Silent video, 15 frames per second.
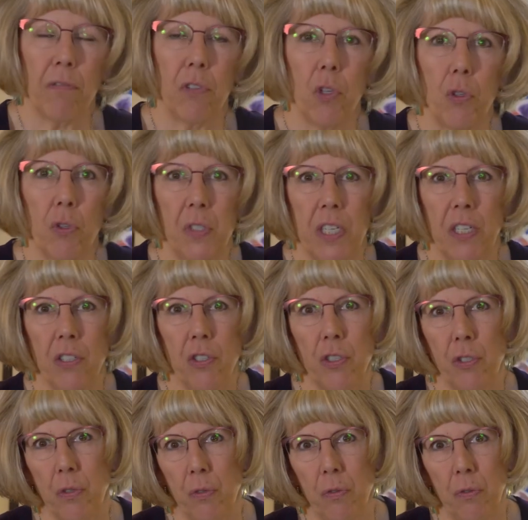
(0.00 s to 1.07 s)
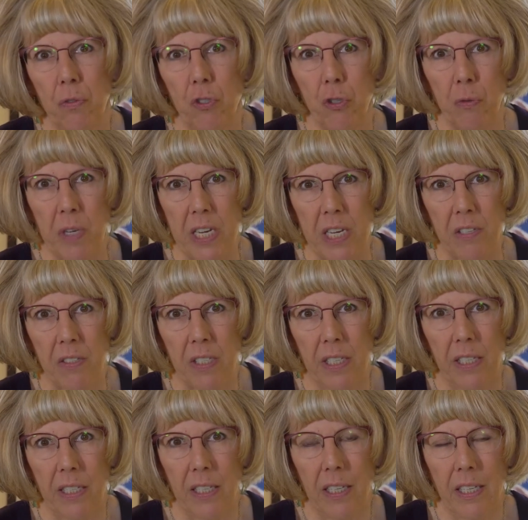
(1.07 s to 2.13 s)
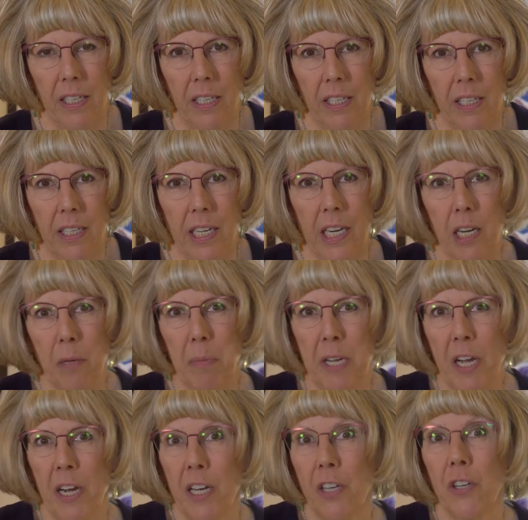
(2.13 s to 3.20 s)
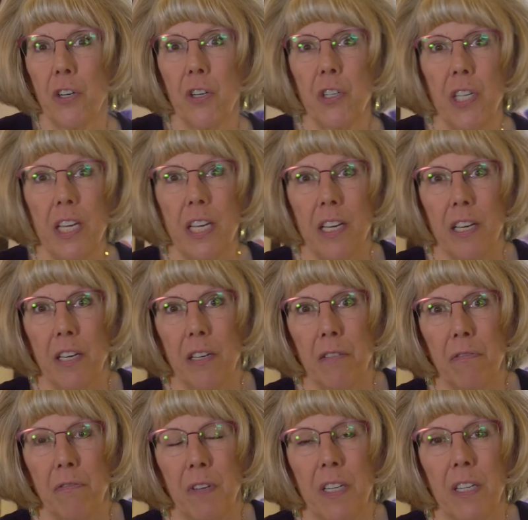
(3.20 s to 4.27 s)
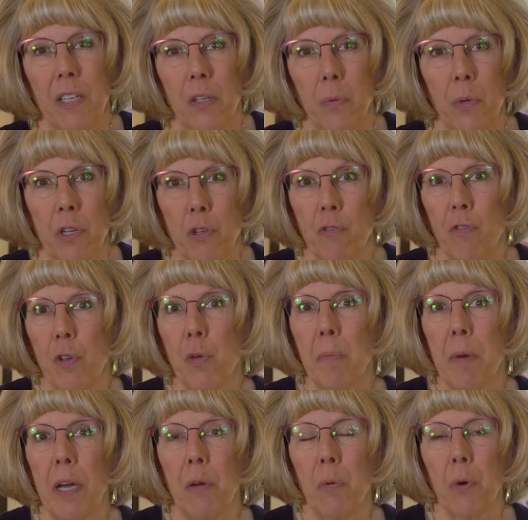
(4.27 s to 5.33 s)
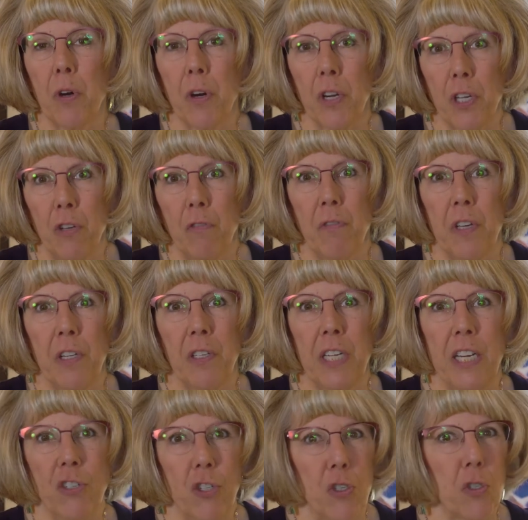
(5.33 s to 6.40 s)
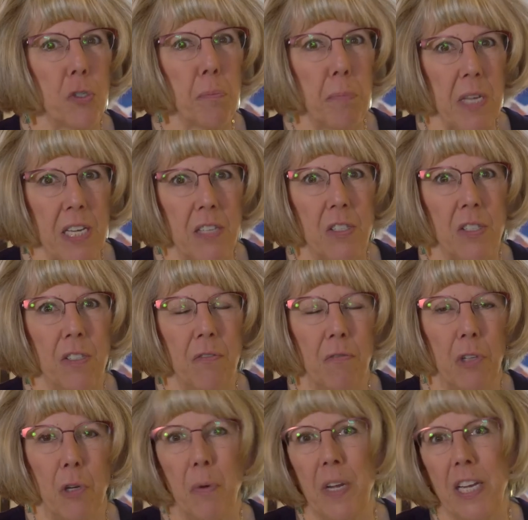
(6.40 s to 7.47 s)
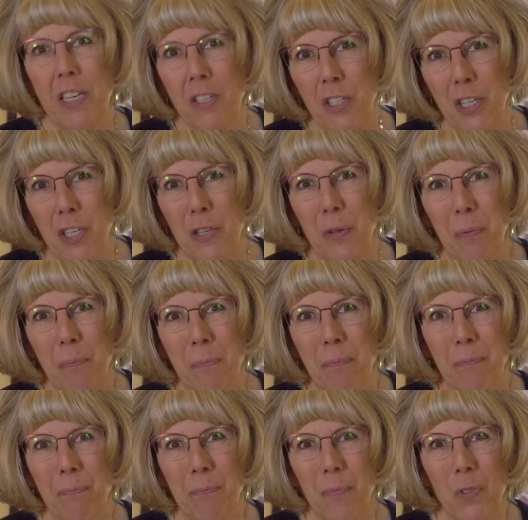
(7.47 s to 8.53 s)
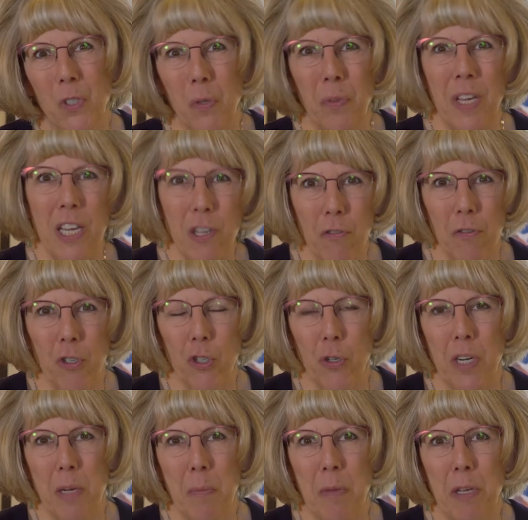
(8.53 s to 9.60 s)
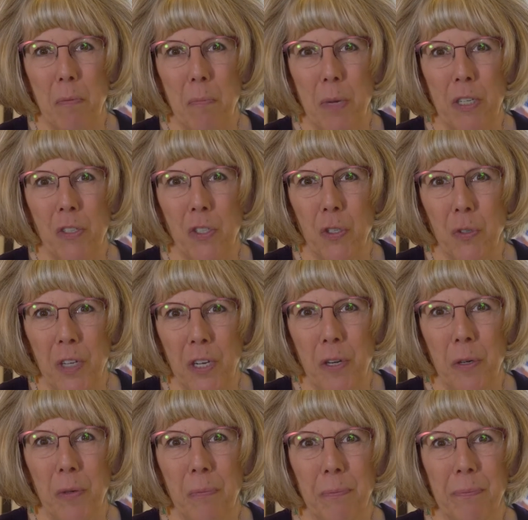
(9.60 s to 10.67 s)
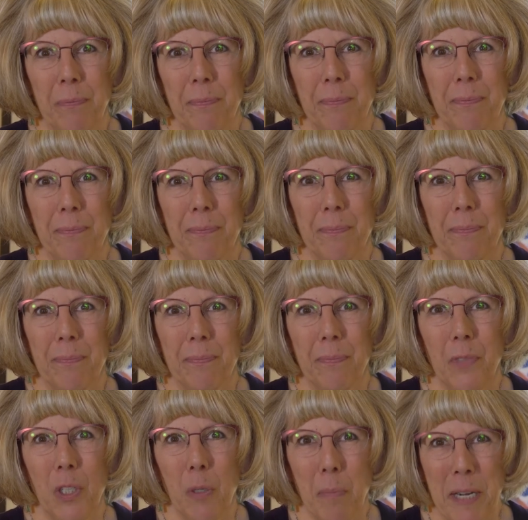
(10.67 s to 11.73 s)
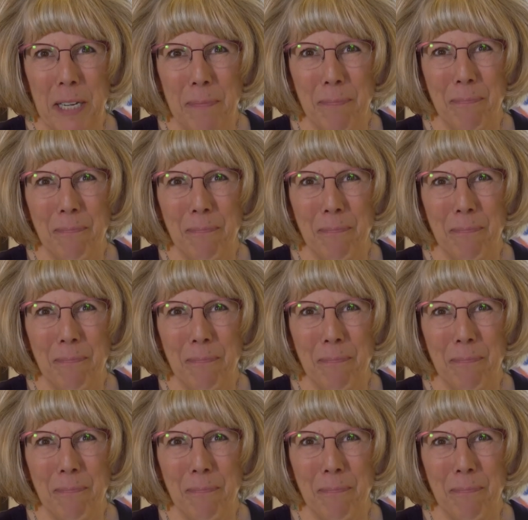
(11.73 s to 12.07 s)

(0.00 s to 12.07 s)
flows into trees. And I'd be honored if, when you view my work, you feel nature's peace flowing into you. So thank you for joining me in my studio. Goodbye.